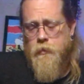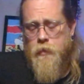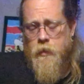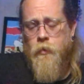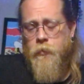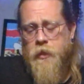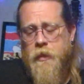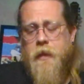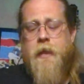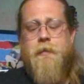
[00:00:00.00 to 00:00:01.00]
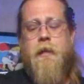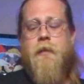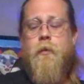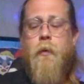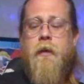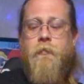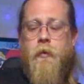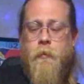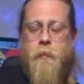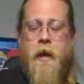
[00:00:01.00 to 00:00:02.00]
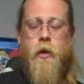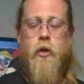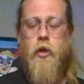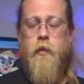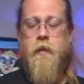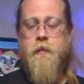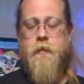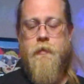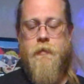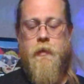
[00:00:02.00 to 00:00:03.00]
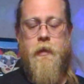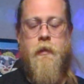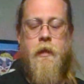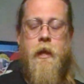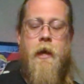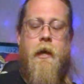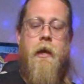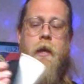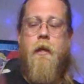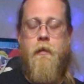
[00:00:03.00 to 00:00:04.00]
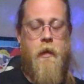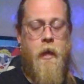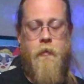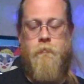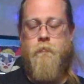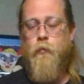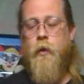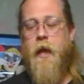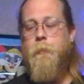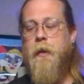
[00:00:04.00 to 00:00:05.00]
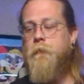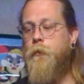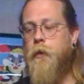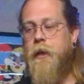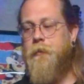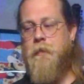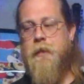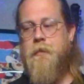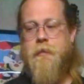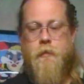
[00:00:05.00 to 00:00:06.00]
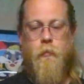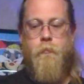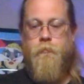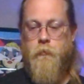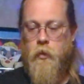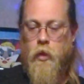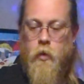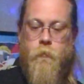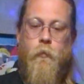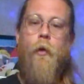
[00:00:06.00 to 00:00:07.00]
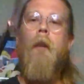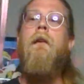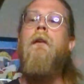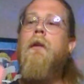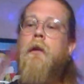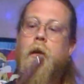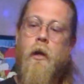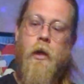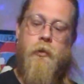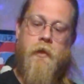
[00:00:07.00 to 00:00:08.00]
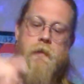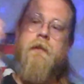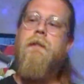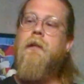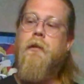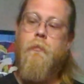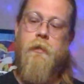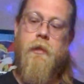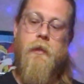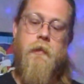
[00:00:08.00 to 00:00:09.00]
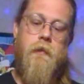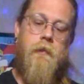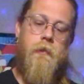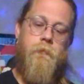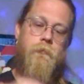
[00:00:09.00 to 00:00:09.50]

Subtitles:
I don't think that takes away from how good this is. And at what I paid for it, I'd still go for it, all things considered, because